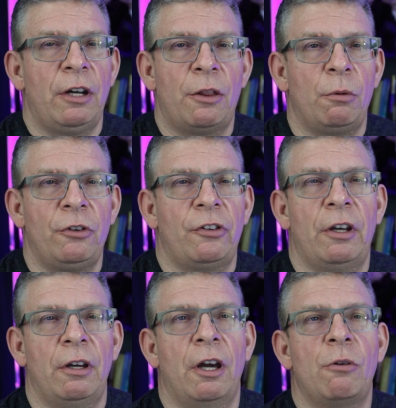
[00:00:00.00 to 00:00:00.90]
In other words,
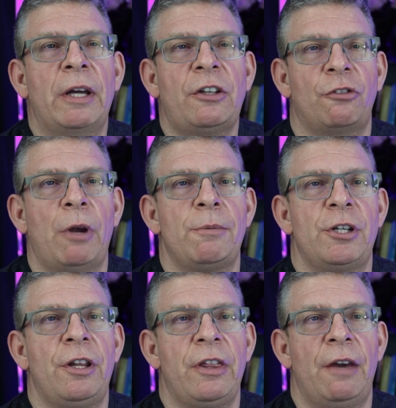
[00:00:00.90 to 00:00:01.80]
a quick
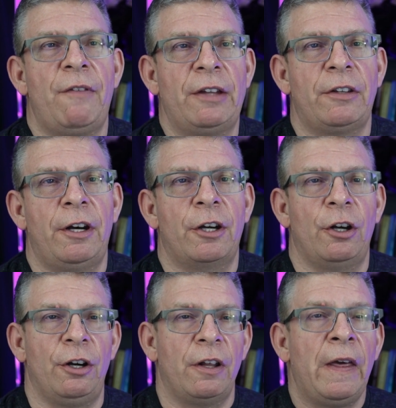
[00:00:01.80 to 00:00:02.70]
description of the event that
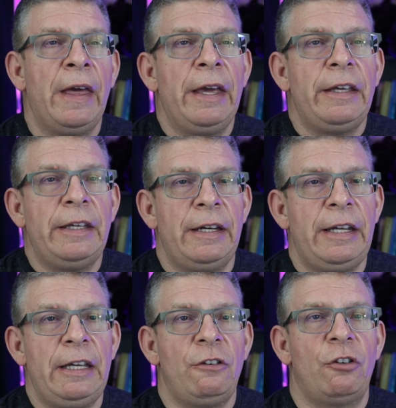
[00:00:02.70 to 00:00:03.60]
occurred. You
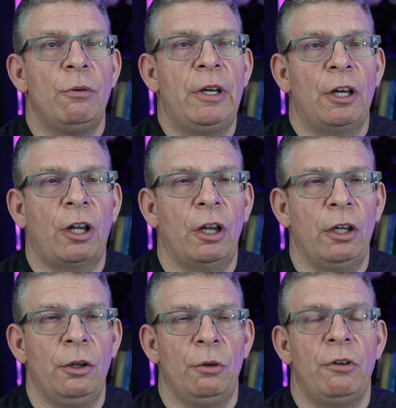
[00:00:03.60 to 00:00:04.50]
need to
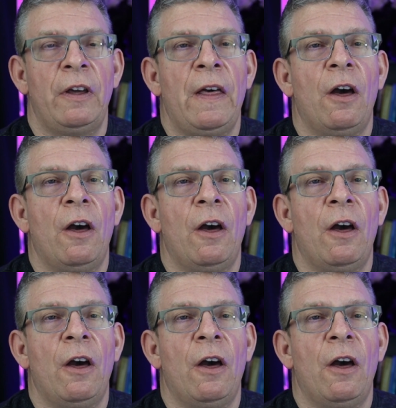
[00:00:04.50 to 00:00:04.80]
include